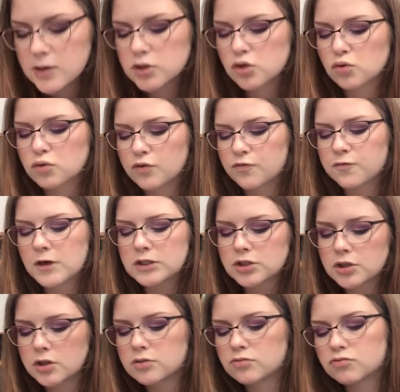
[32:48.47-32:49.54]
So the
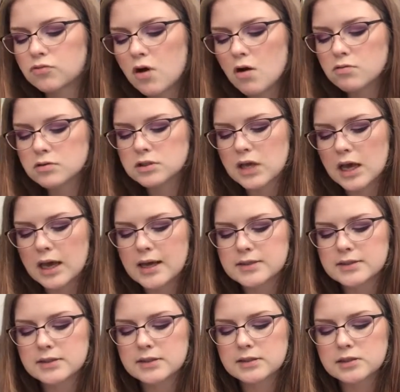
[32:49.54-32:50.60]
fresh cut rose, I
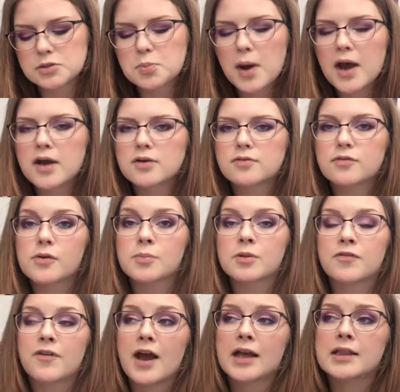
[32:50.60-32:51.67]
guess, is inspired from
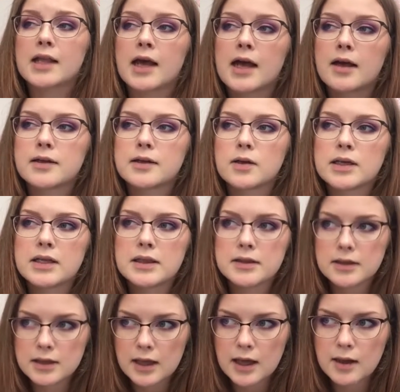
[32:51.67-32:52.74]
the fact that in
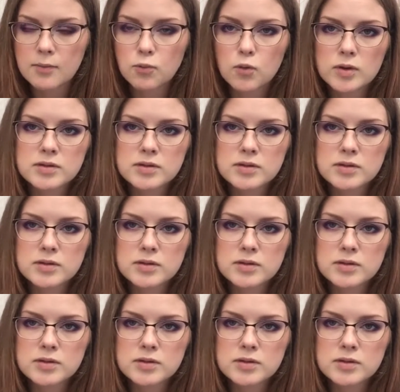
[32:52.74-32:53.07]
the game,